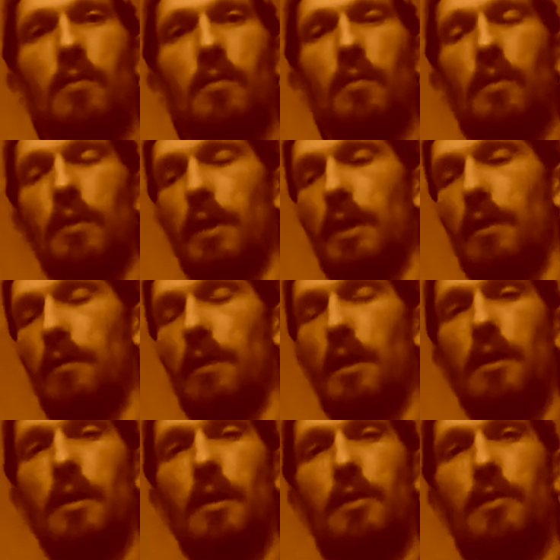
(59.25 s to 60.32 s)
we're going to give
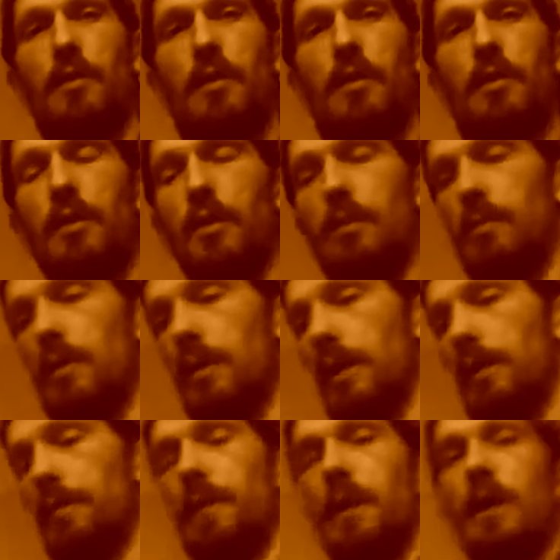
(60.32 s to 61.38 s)
that nice arc to the blade.